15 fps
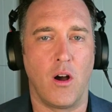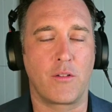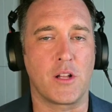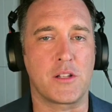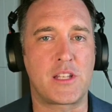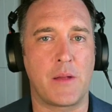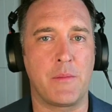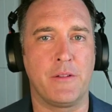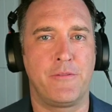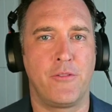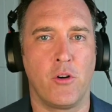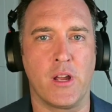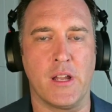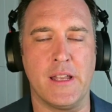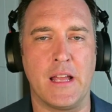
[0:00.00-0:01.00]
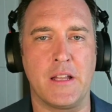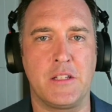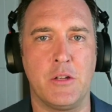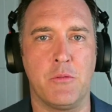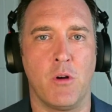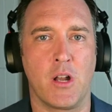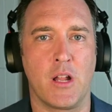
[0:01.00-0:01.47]
I've got something for you. Now, do
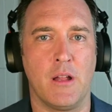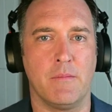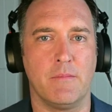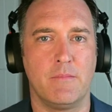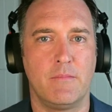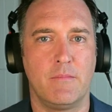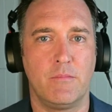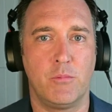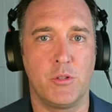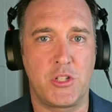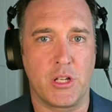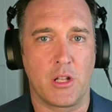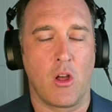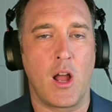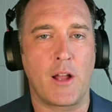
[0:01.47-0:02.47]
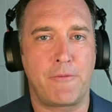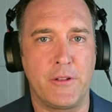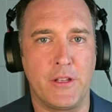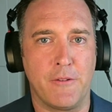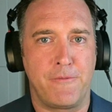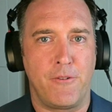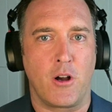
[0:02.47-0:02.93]
you want to would you like for
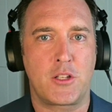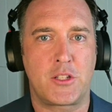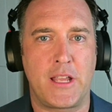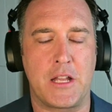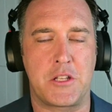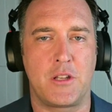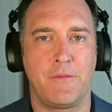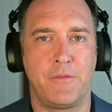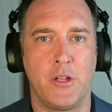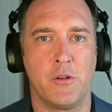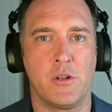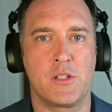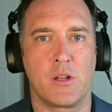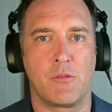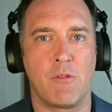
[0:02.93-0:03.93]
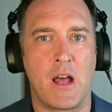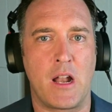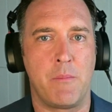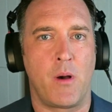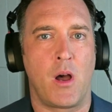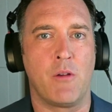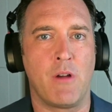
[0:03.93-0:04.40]
your Foxcatcher viewers a
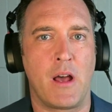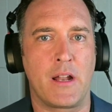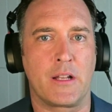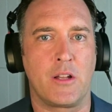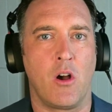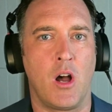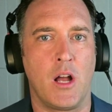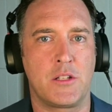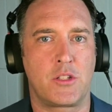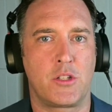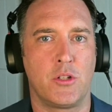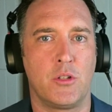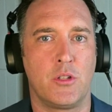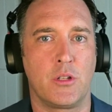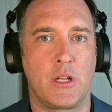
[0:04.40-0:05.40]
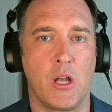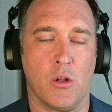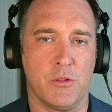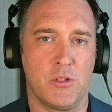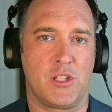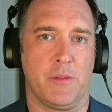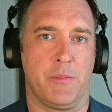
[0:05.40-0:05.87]
runner-by-runner guide to the
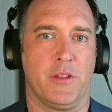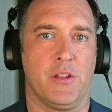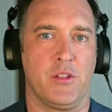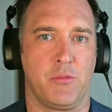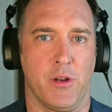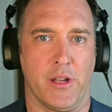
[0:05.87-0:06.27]
Golden Slipper this week?